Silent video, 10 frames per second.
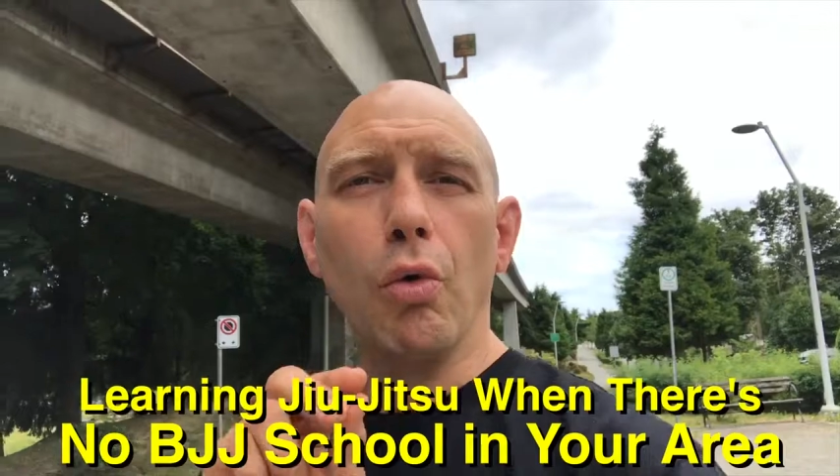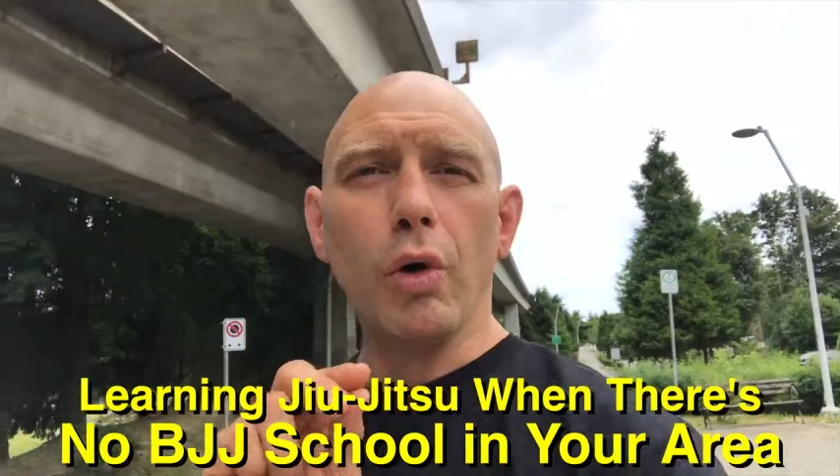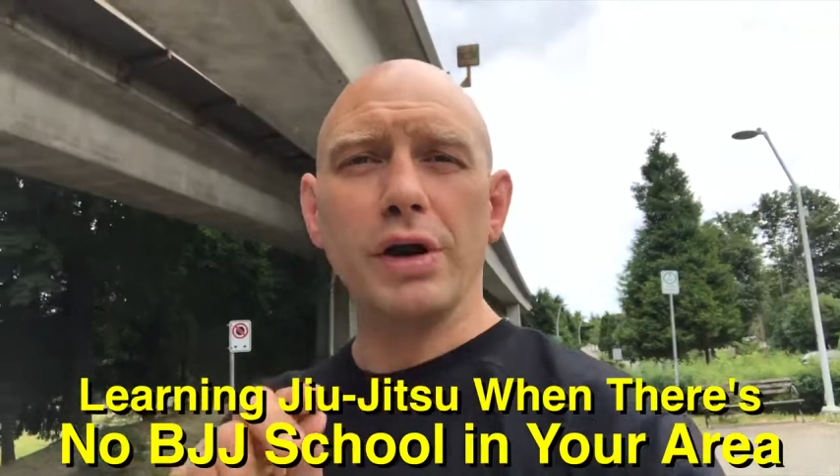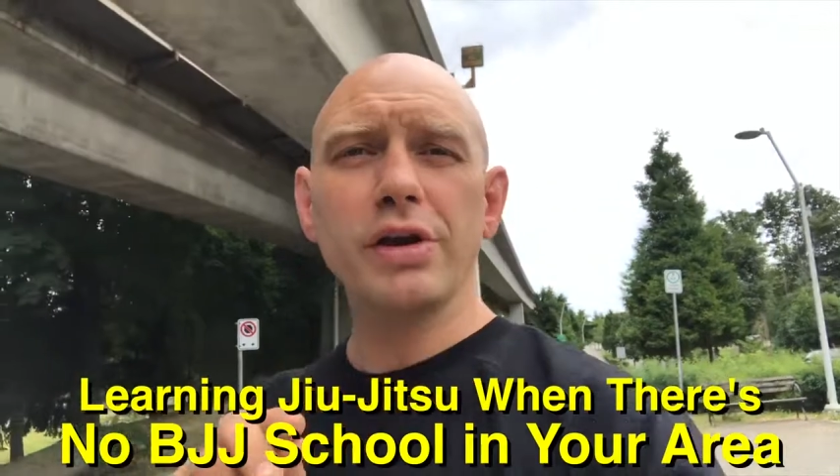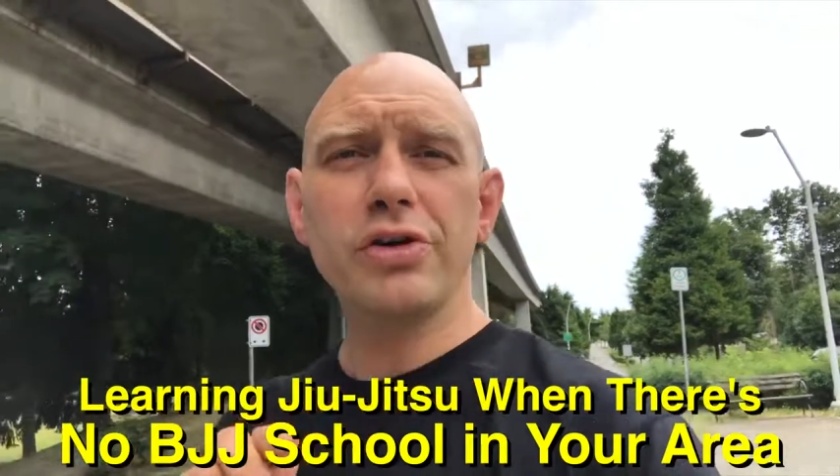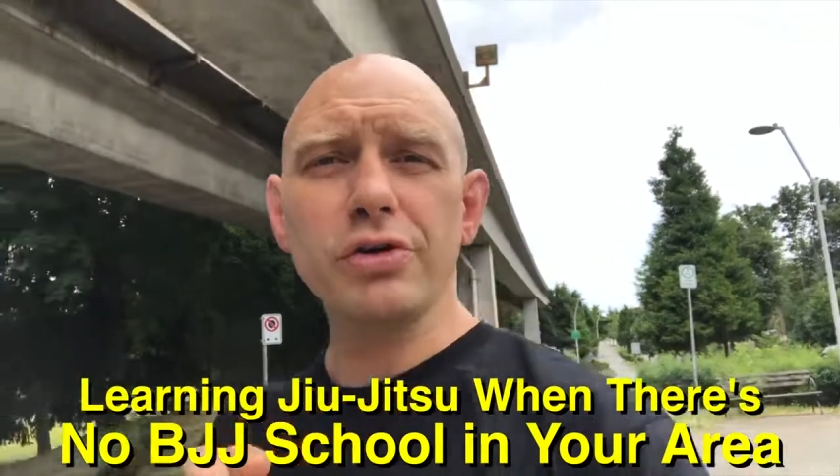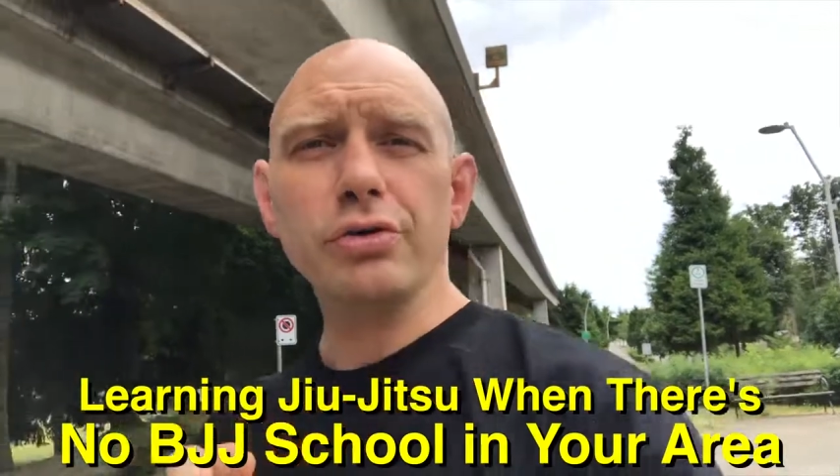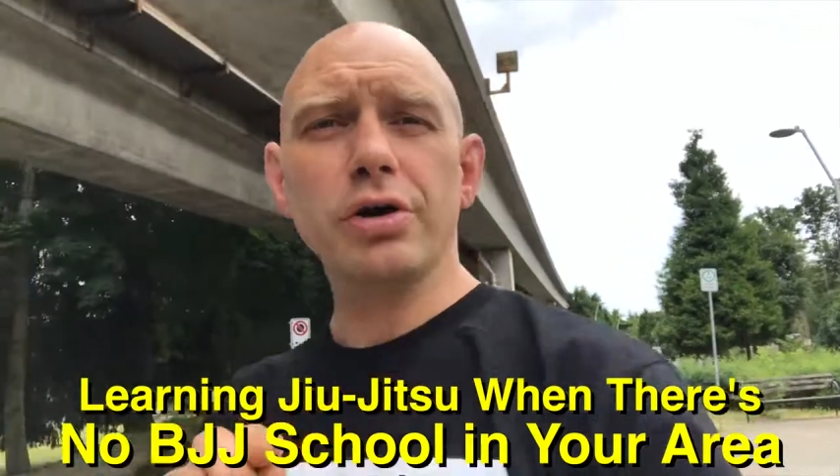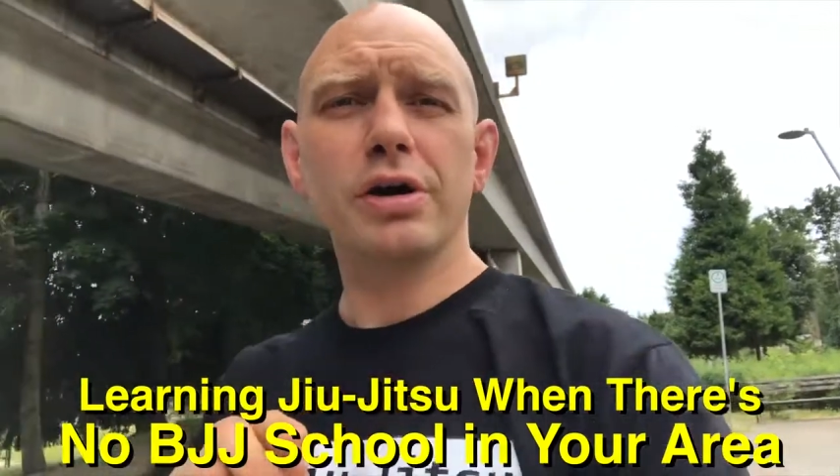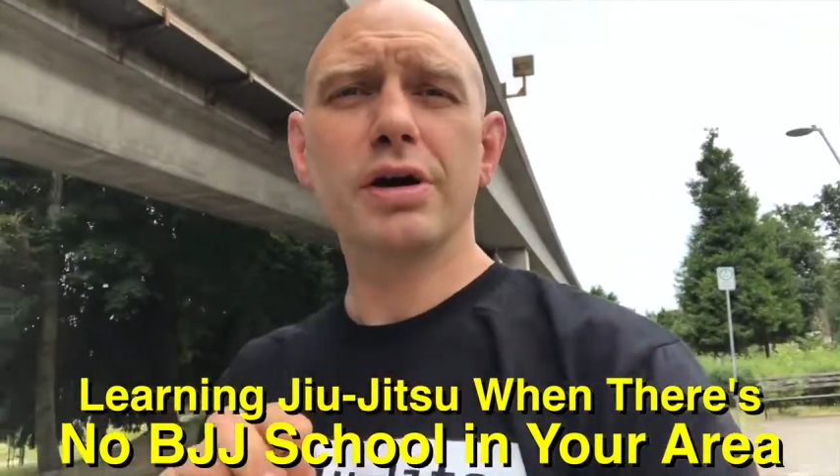What do you do
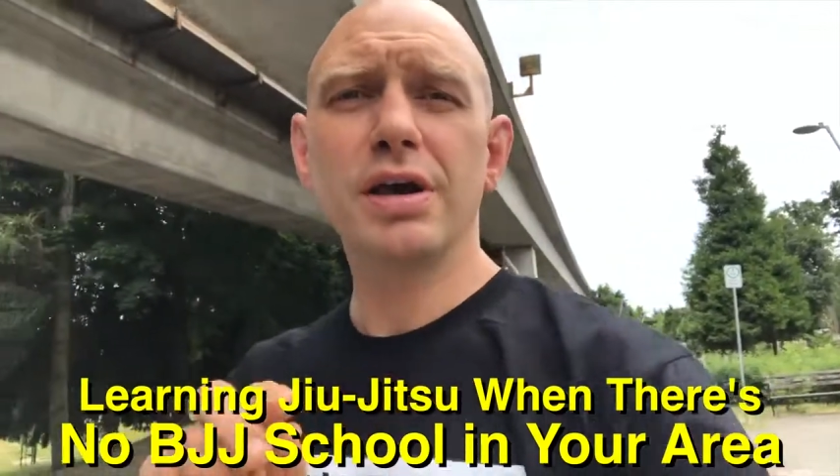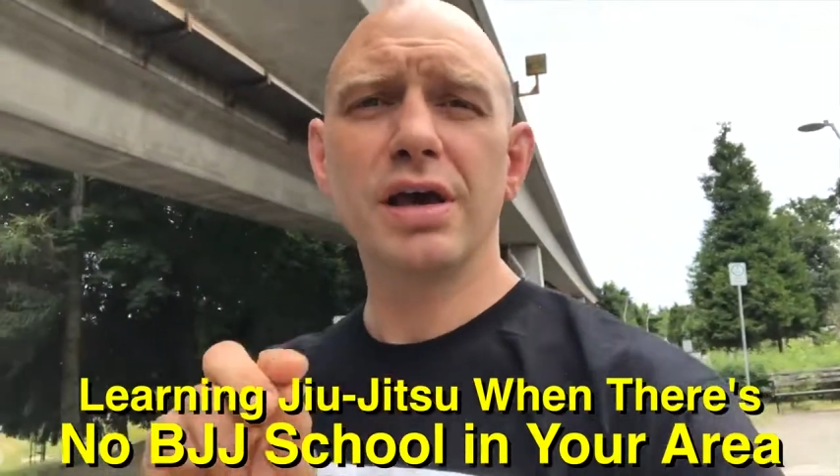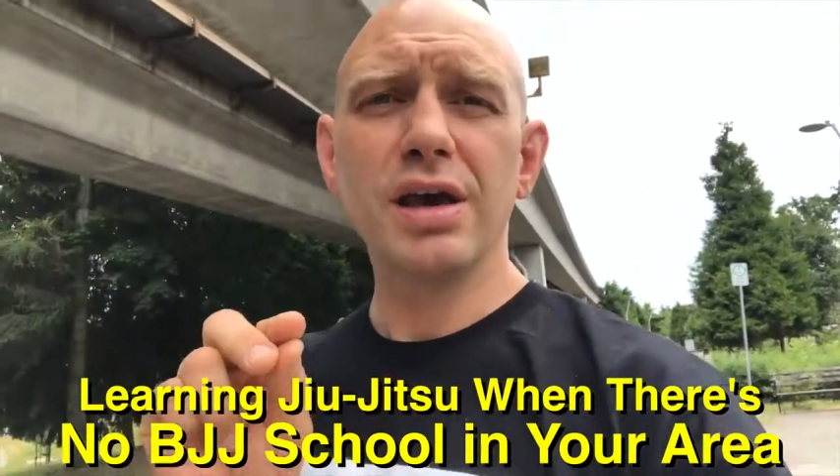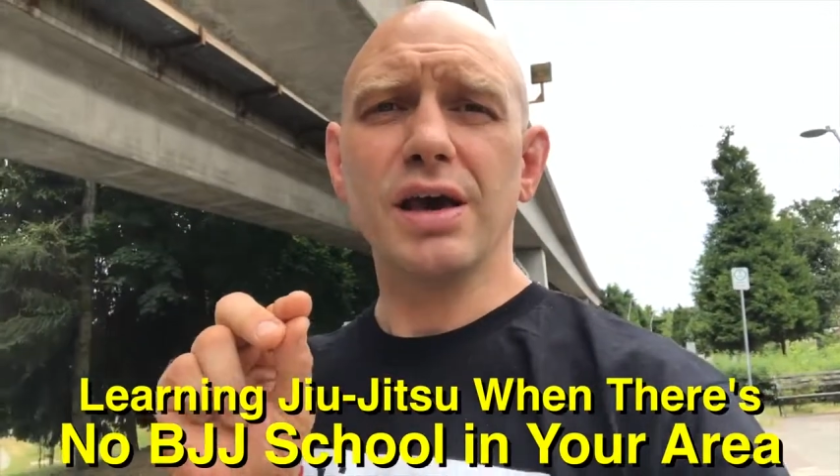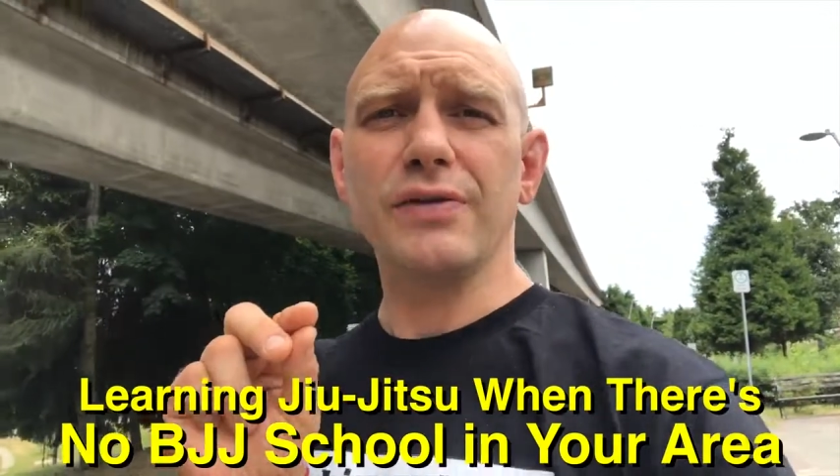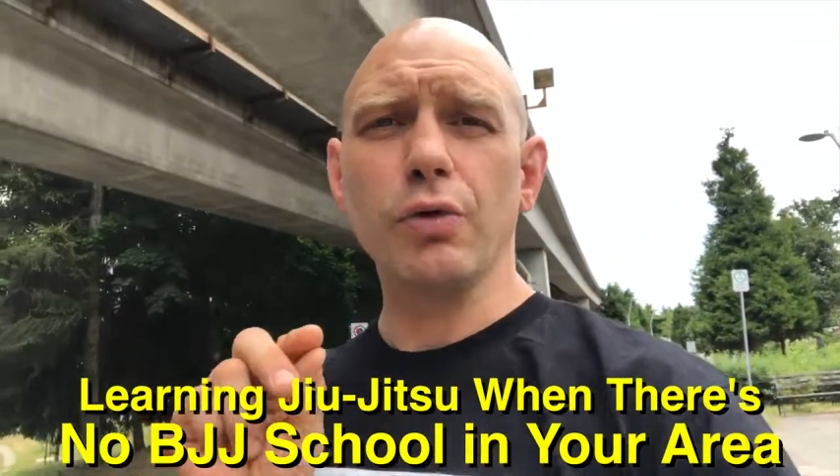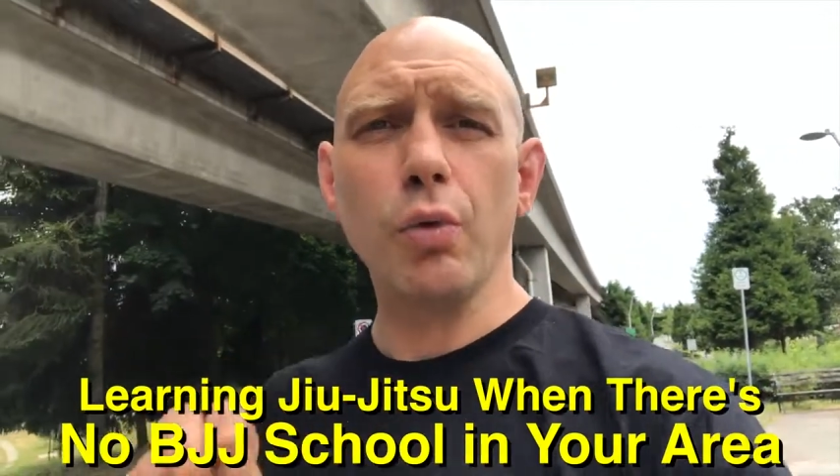if you